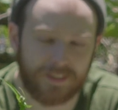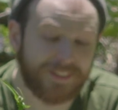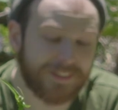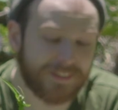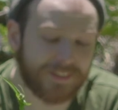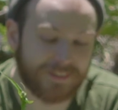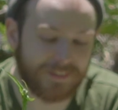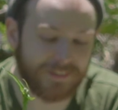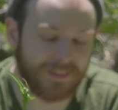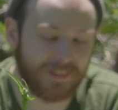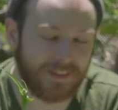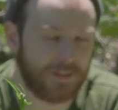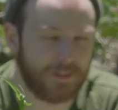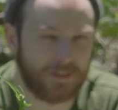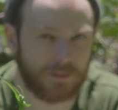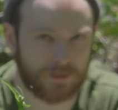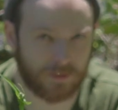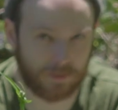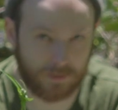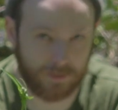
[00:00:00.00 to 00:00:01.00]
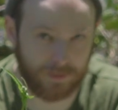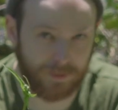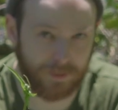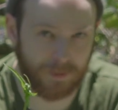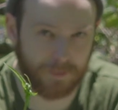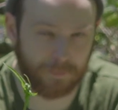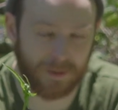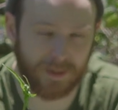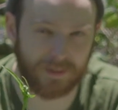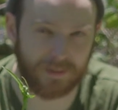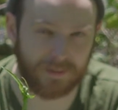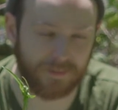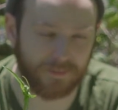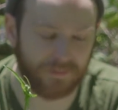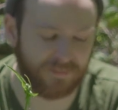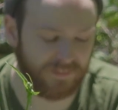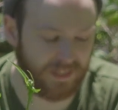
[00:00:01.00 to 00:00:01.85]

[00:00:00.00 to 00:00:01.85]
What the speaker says: is easily my